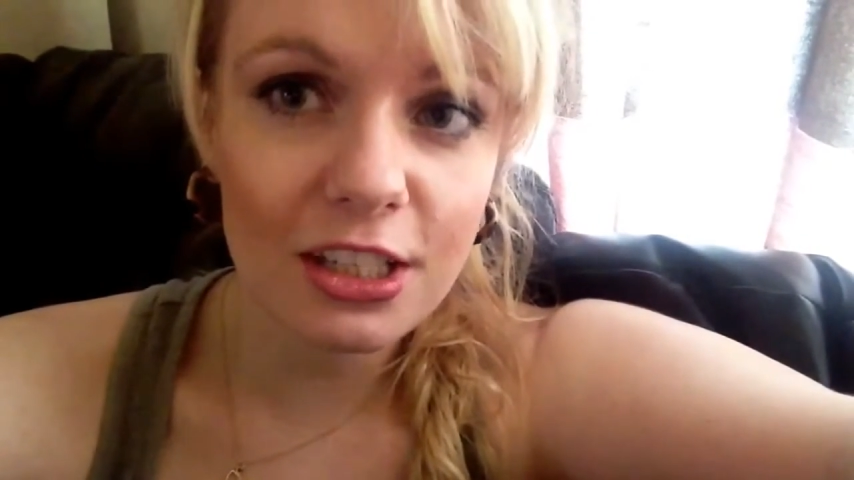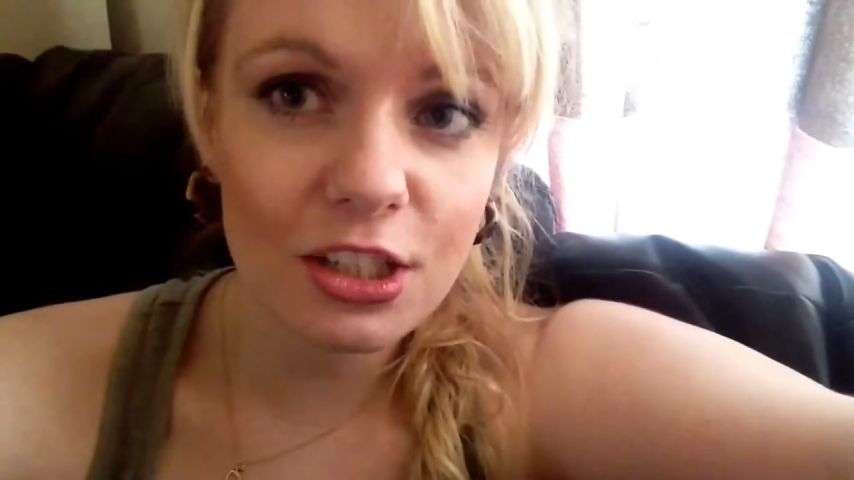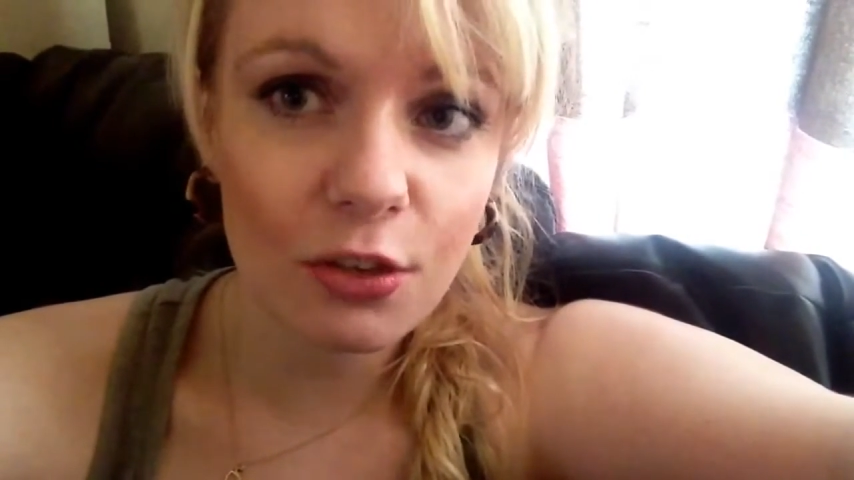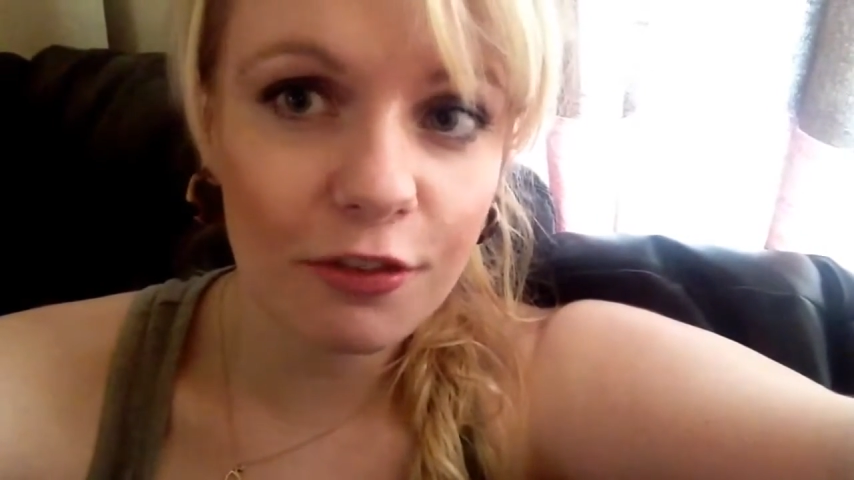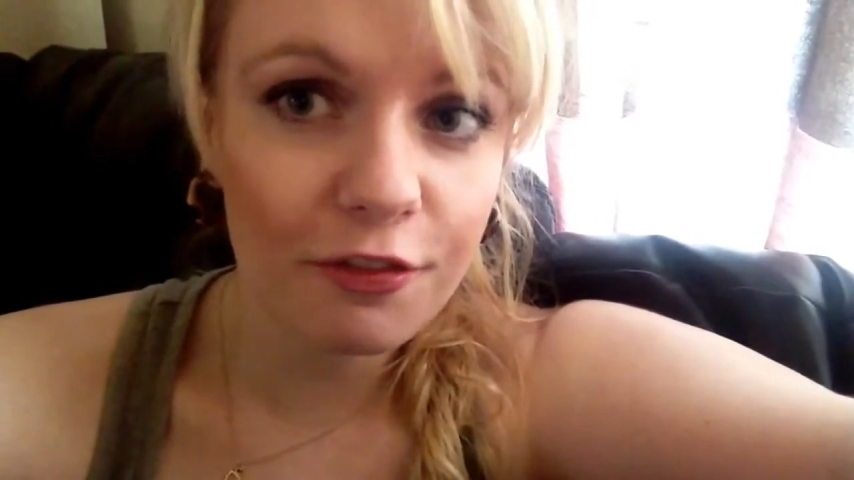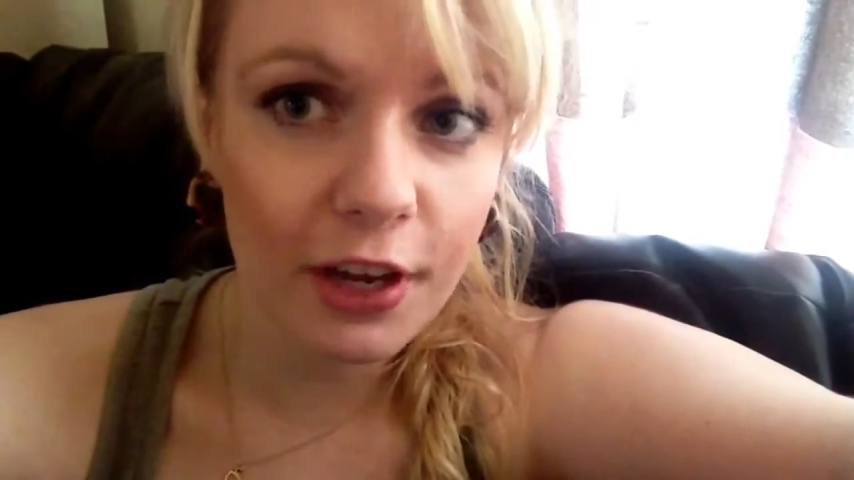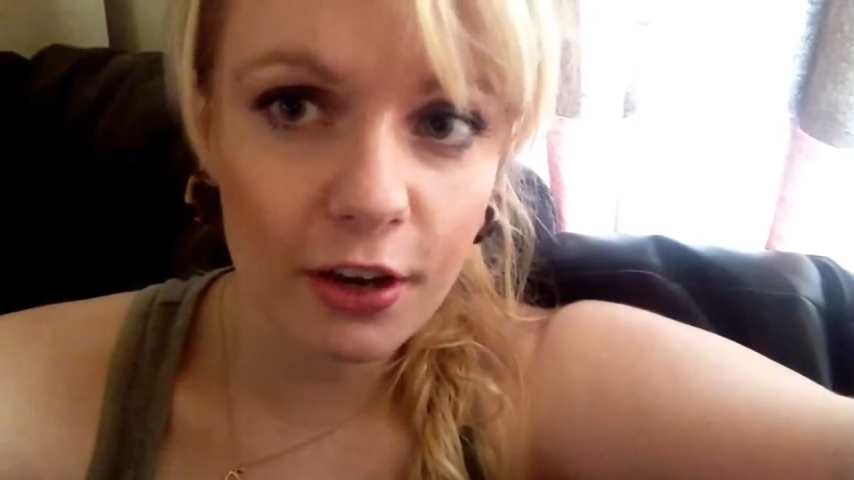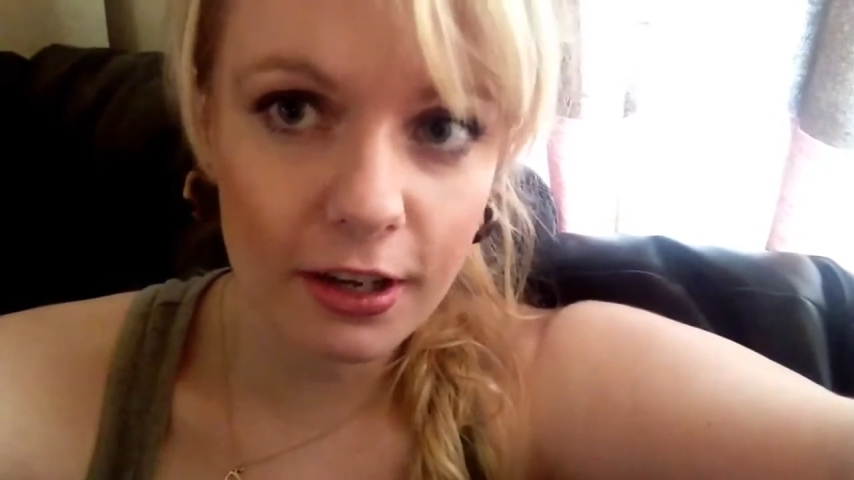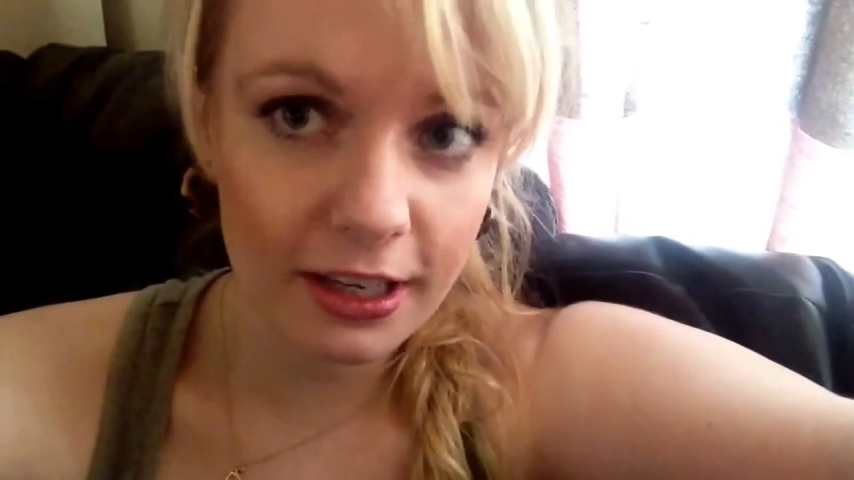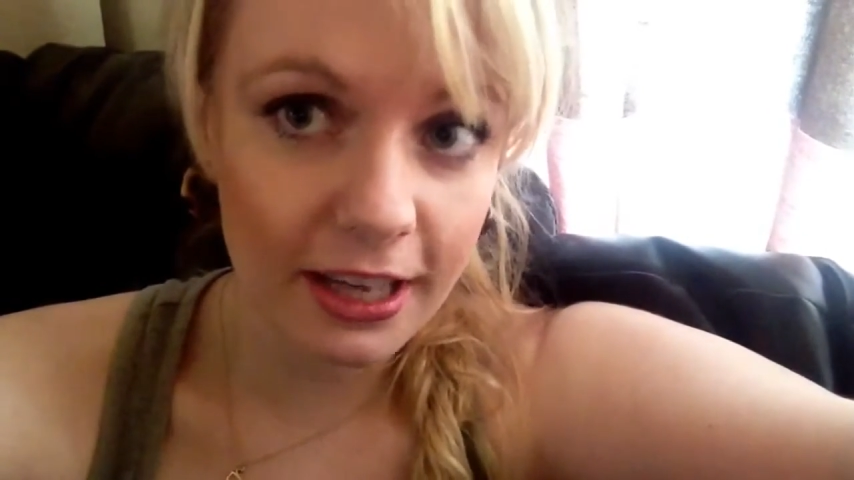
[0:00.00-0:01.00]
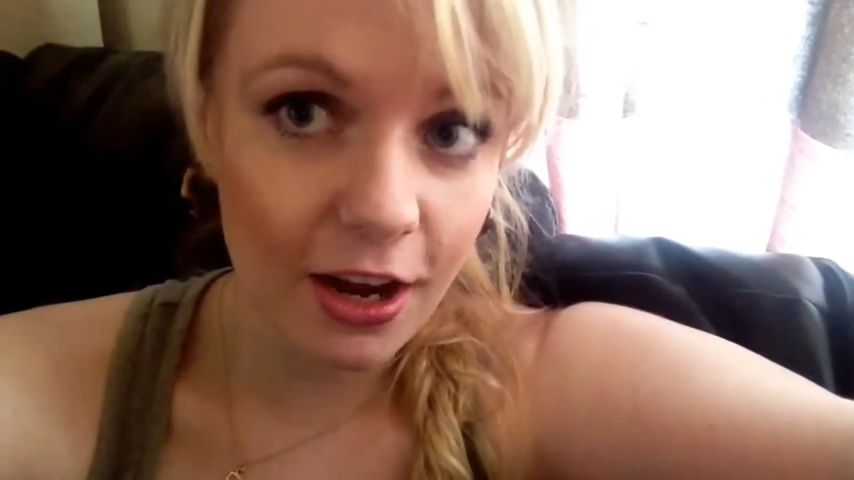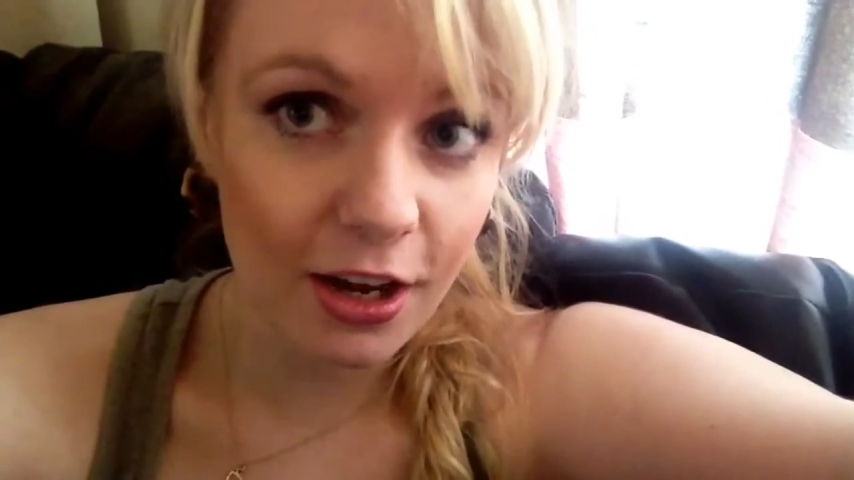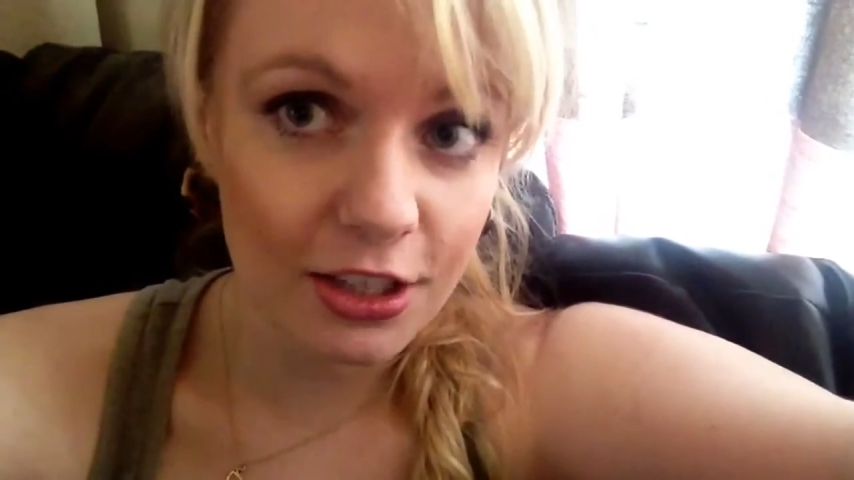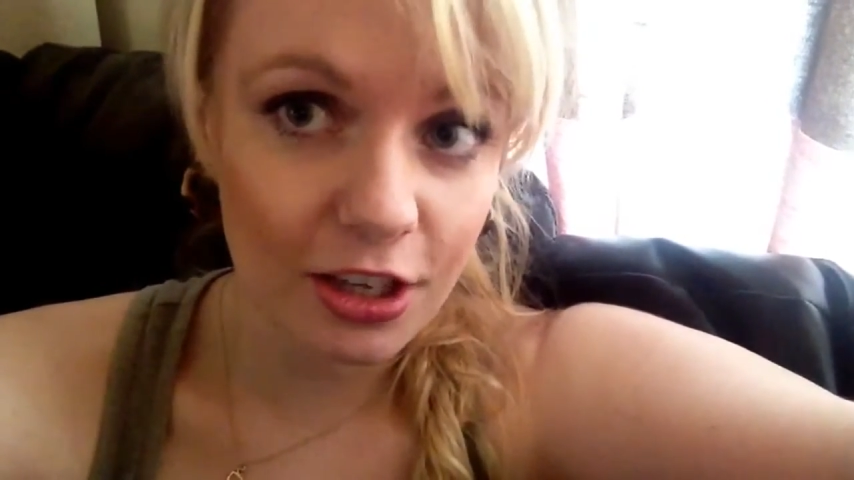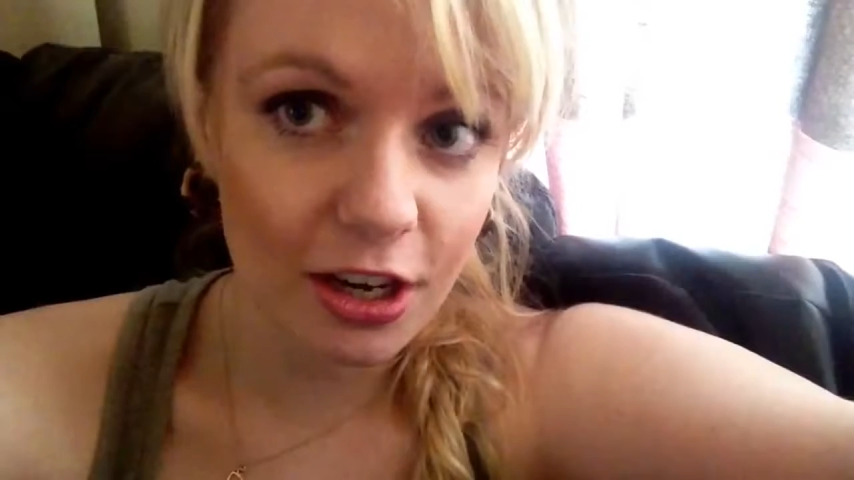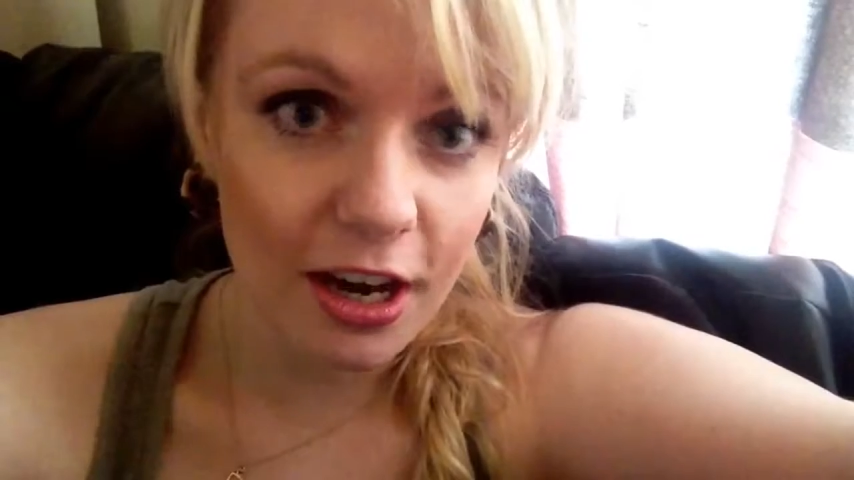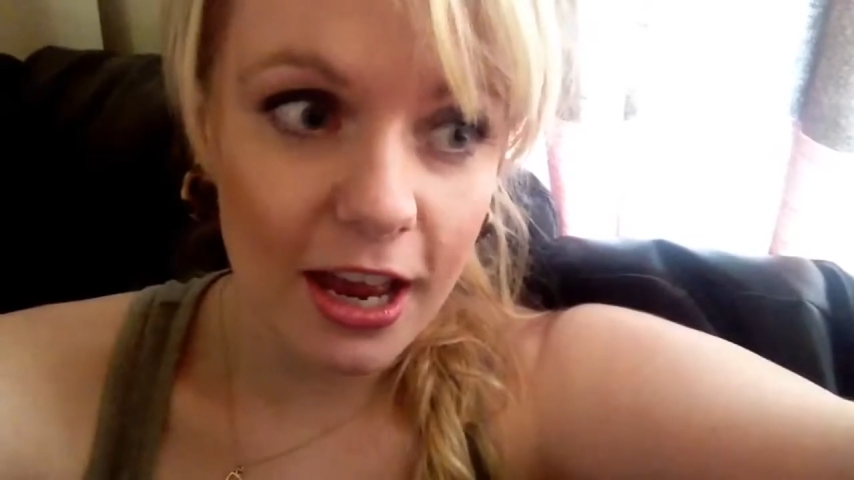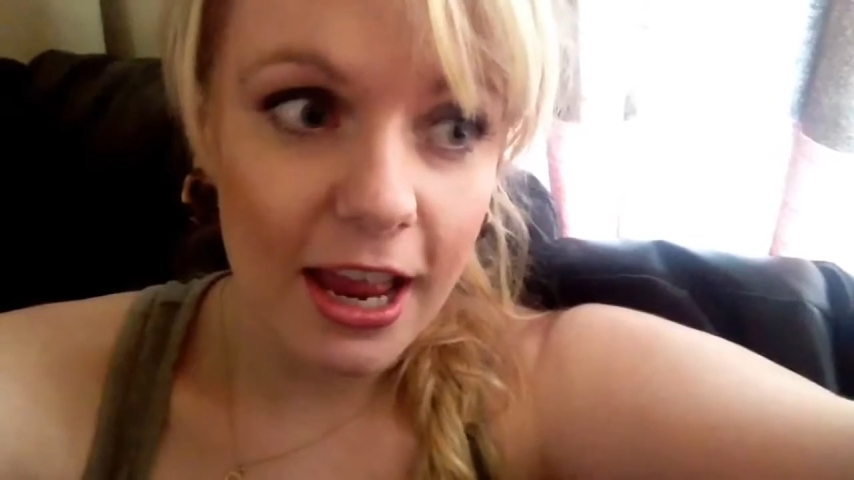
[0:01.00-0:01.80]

sulfuric character.